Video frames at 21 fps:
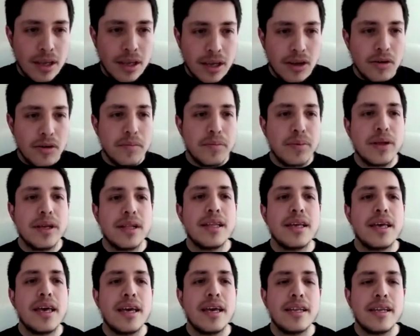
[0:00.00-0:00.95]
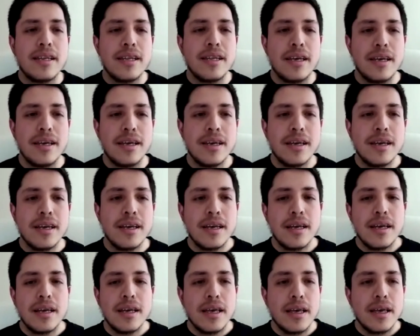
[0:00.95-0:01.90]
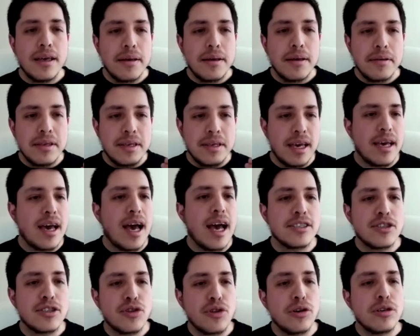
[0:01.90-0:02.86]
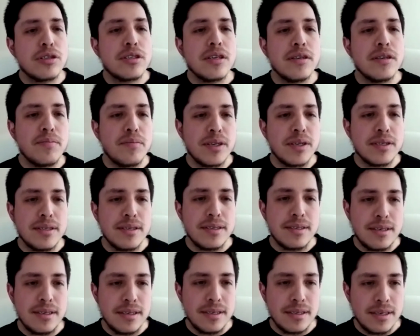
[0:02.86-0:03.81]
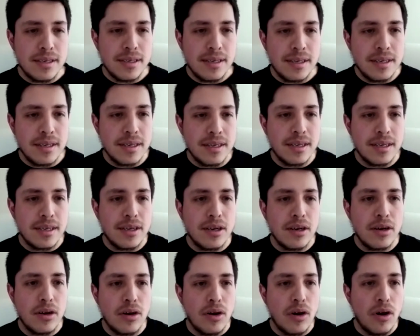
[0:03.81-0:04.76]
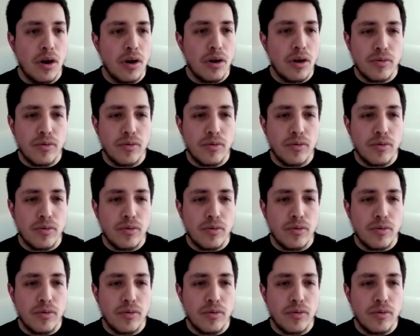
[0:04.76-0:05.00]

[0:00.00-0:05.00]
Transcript: completely ADD, yet has 13 businesses, all